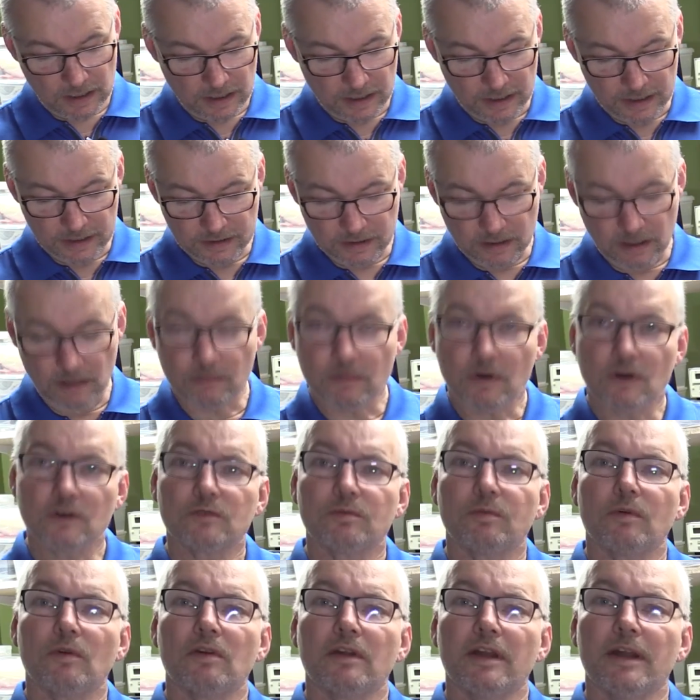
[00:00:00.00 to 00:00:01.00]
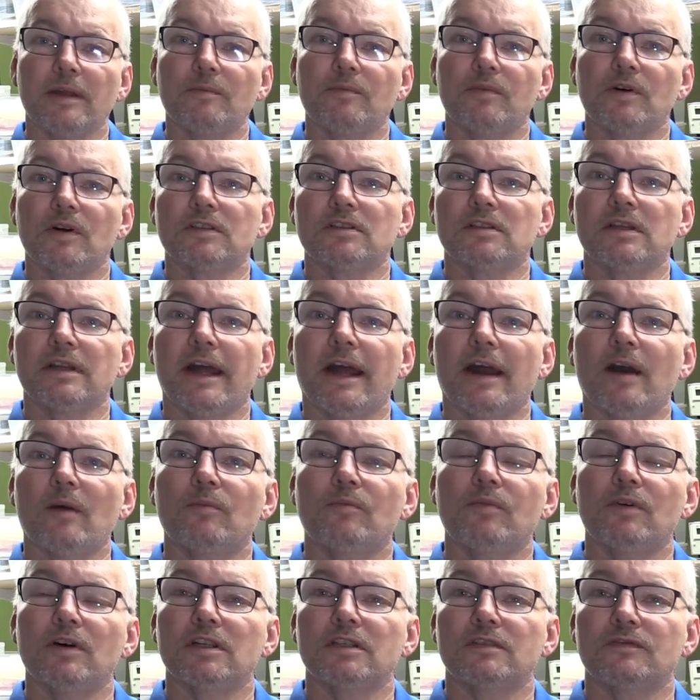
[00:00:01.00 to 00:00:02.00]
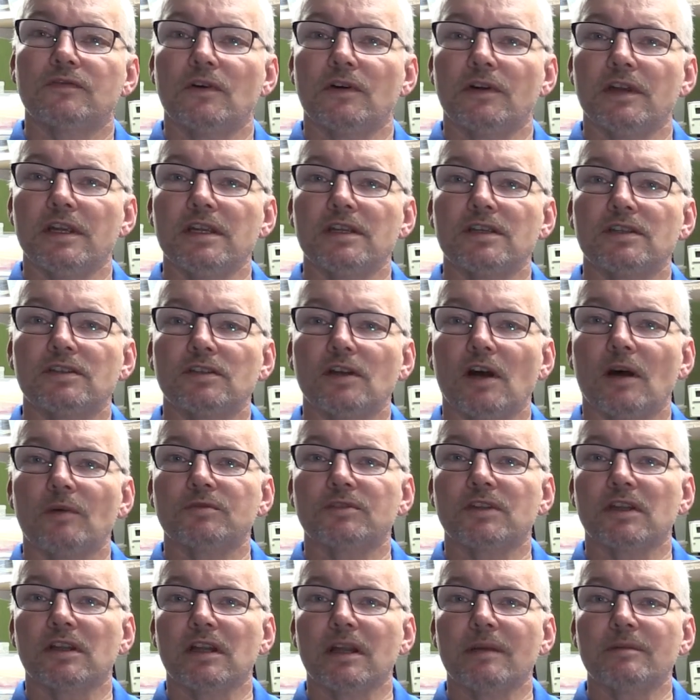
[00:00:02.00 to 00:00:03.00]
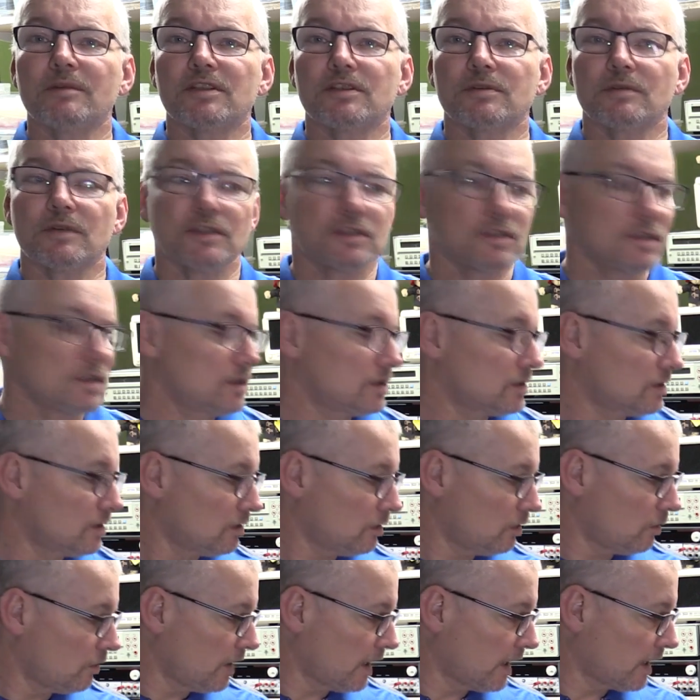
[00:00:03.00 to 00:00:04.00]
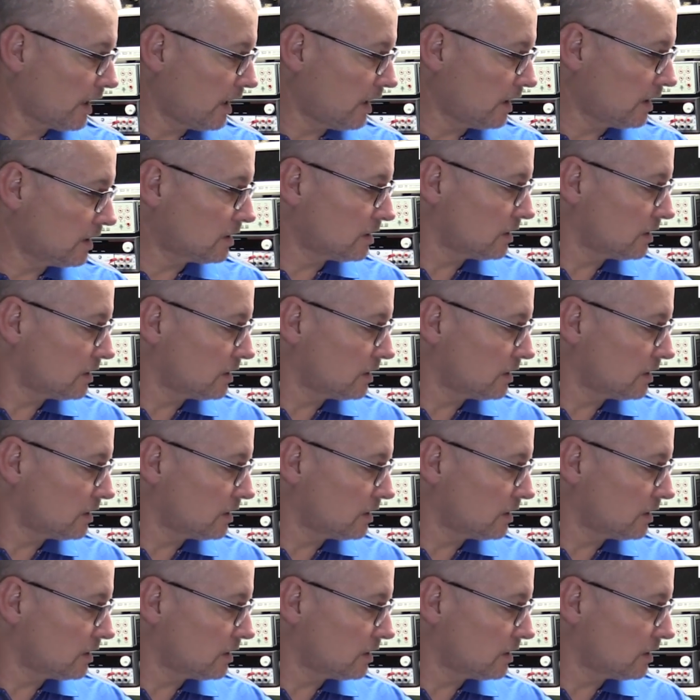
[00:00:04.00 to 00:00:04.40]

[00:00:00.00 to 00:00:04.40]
It's got multiple inputs and outputs for e-stops and limit switches and all that kind of